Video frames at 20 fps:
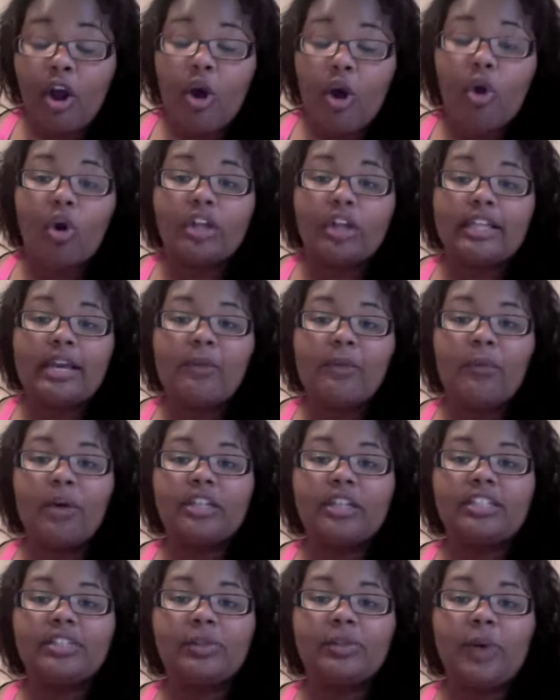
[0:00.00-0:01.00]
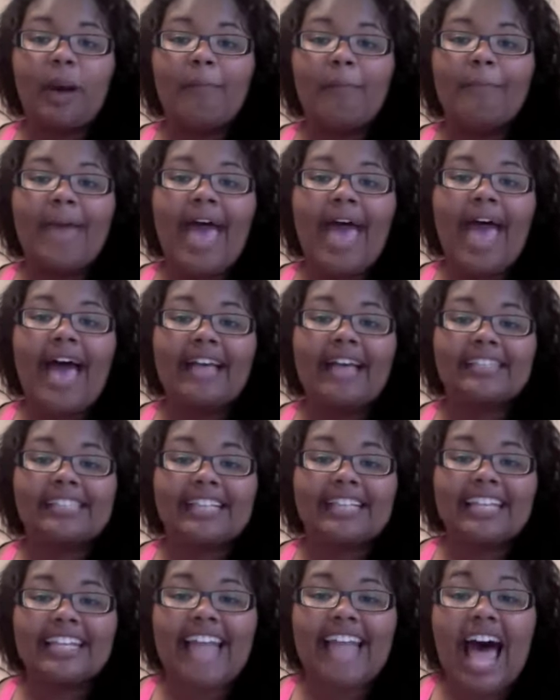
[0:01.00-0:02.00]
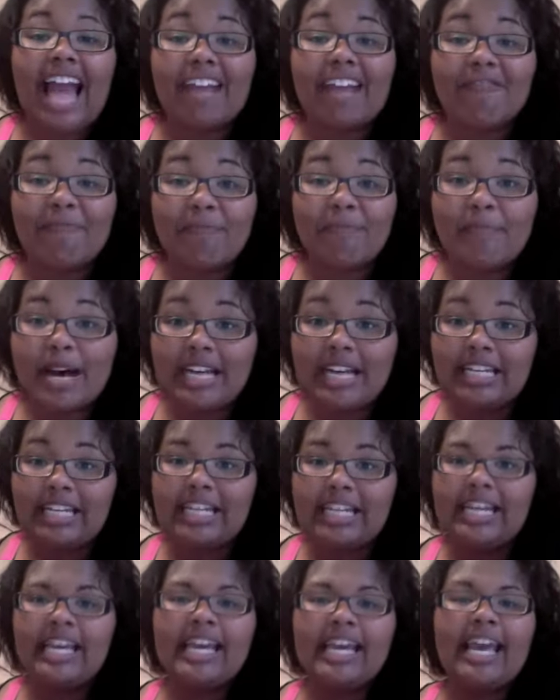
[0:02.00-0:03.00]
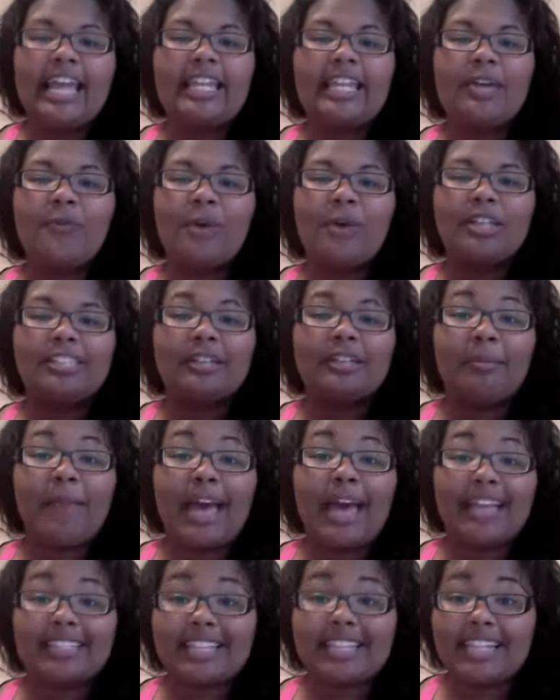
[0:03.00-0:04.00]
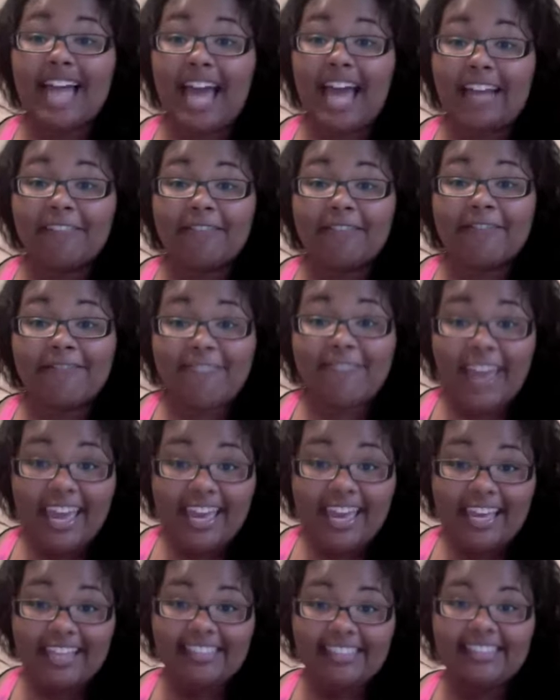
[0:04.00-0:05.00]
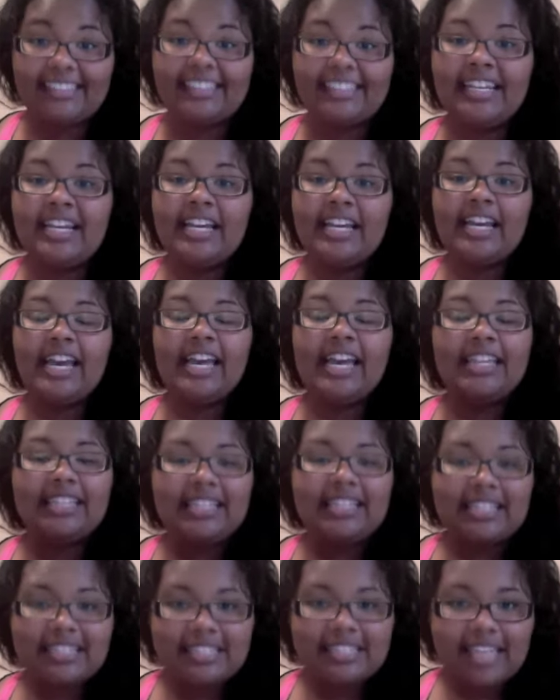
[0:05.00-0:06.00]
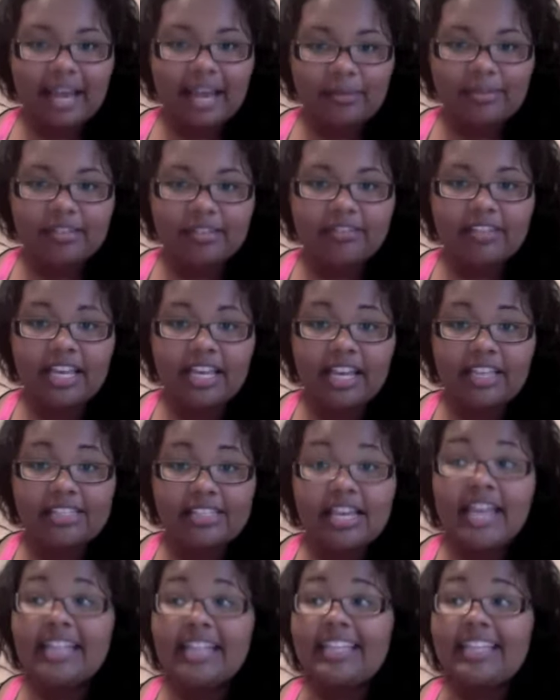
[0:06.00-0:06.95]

or they want to amass a lot of money and they want to amass a lot of fans and these types of things,